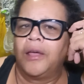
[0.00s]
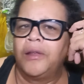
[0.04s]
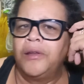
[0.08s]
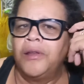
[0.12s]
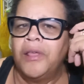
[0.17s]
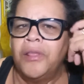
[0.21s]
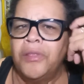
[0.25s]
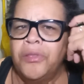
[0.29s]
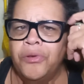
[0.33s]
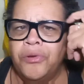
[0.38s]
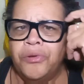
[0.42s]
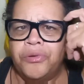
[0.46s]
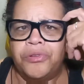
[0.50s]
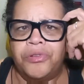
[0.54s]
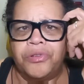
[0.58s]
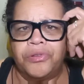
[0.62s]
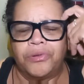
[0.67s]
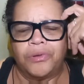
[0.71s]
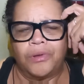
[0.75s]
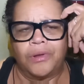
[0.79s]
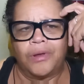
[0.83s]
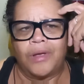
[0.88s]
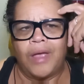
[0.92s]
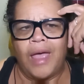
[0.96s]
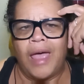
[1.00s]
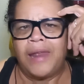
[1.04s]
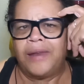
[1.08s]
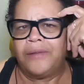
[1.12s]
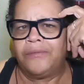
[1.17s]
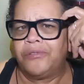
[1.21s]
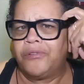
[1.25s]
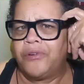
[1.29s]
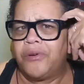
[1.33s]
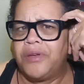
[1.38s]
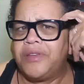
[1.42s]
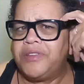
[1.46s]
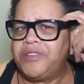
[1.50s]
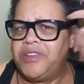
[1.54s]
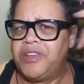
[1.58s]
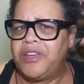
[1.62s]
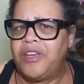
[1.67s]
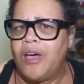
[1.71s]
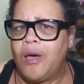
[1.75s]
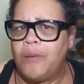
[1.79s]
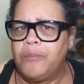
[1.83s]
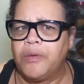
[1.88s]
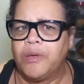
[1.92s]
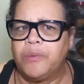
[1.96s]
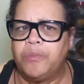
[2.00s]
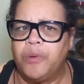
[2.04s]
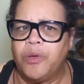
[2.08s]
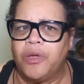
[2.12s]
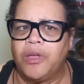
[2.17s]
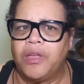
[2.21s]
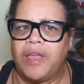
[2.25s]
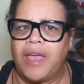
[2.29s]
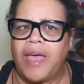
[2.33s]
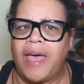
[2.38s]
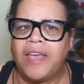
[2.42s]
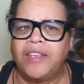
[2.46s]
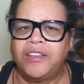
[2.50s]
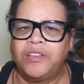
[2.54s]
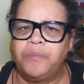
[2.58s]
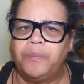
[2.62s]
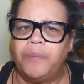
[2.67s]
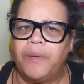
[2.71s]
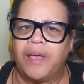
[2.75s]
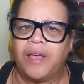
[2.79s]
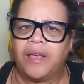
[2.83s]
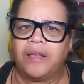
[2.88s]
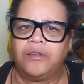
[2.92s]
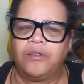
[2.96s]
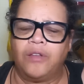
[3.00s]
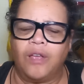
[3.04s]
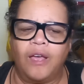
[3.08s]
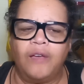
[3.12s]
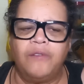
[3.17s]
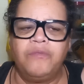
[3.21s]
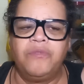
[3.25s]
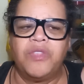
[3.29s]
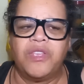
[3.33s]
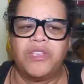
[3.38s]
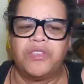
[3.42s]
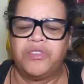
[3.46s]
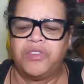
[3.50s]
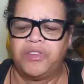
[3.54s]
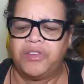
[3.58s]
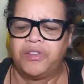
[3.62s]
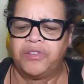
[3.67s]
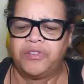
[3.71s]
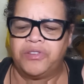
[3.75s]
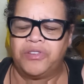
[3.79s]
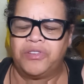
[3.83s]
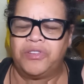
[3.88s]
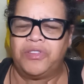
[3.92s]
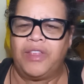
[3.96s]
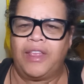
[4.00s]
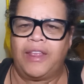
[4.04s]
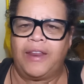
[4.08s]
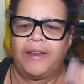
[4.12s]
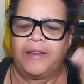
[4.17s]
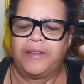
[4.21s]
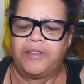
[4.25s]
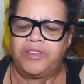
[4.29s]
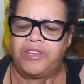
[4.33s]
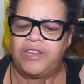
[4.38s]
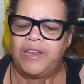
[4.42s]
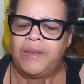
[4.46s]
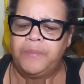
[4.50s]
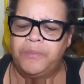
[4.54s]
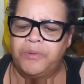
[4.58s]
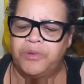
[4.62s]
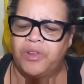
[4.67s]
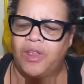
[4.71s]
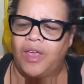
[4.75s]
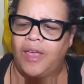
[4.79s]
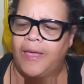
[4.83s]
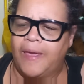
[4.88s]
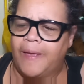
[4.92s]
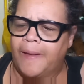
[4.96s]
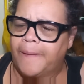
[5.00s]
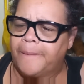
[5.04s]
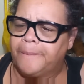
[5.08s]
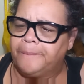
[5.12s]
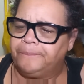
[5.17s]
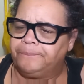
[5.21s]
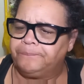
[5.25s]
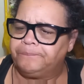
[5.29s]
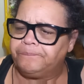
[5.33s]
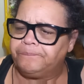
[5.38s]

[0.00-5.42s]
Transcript: another kind of crazy comic book aspect of this is that it seems like